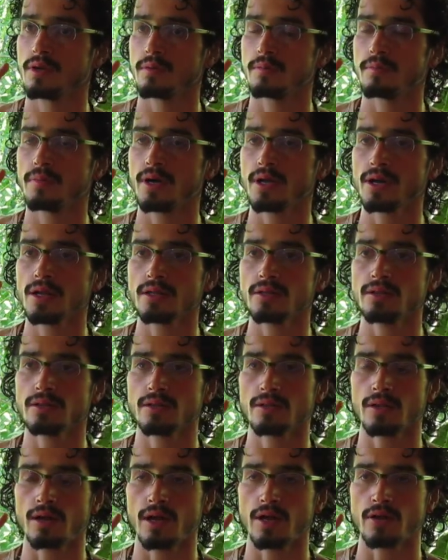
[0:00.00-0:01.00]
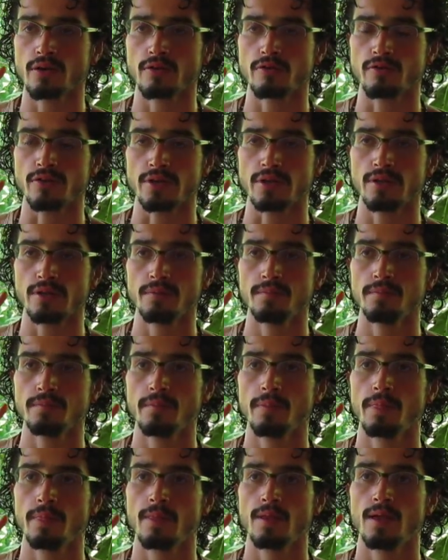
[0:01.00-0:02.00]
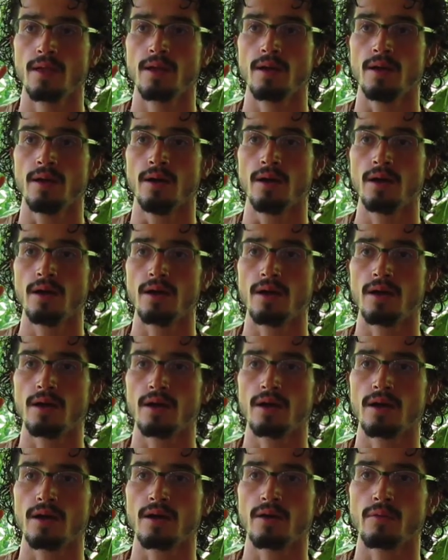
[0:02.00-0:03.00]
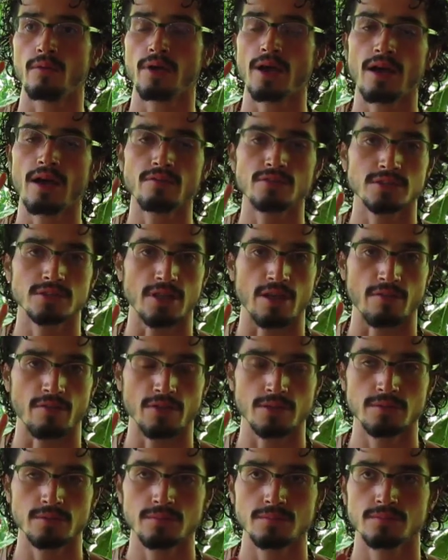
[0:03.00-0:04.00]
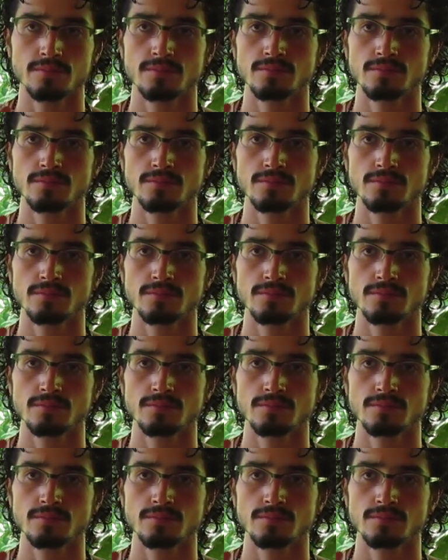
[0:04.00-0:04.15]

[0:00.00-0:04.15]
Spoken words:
But in Ayurveda, we have 7,